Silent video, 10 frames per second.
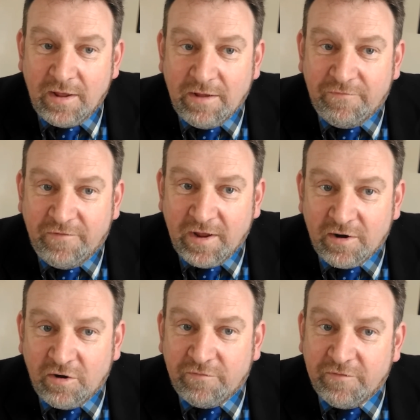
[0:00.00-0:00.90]
fair
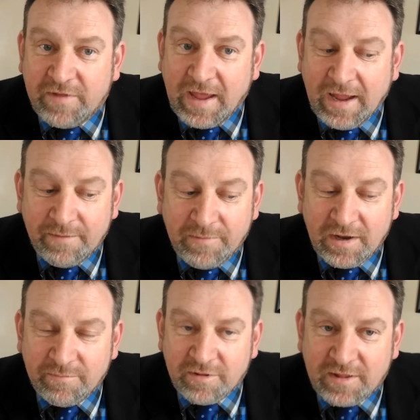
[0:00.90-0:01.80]
enough, if they had made
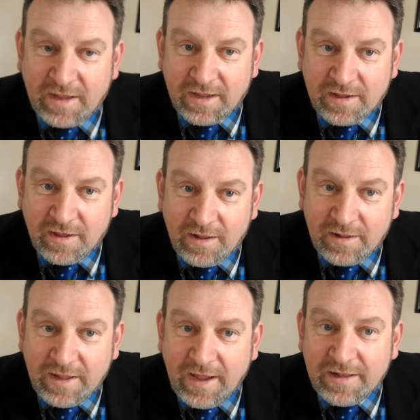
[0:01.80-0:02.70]
a mistake,
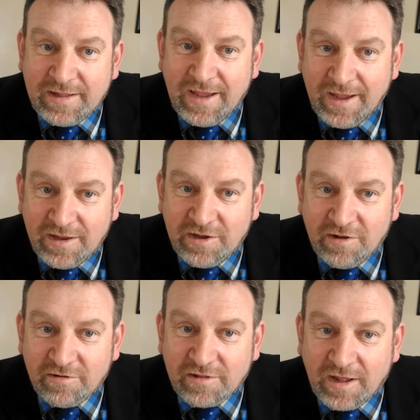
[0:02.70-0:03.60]
they had 10
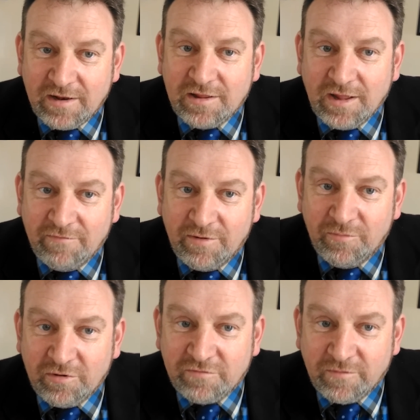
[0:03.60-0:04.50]
years and 7
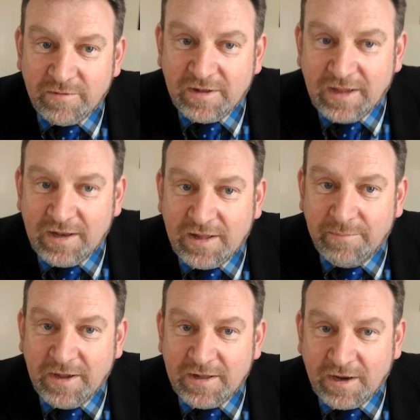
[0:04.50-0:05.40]
months from the date they
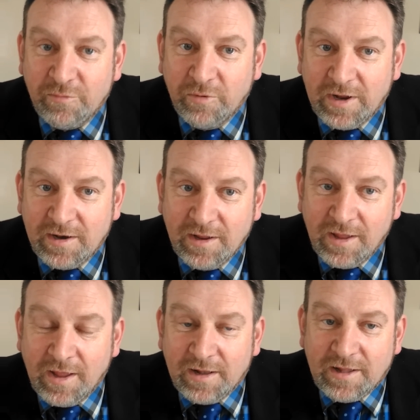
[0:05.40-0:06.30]
made that will
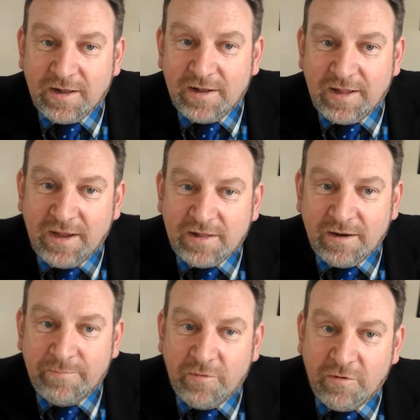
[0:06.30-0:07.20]
till the date
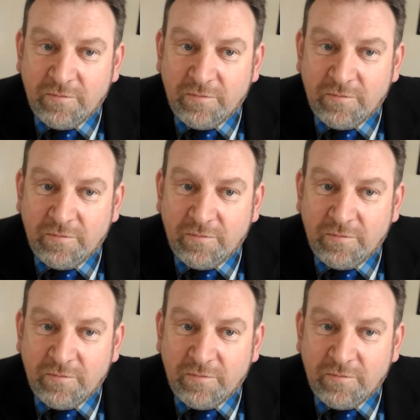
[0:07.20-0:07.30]
that poor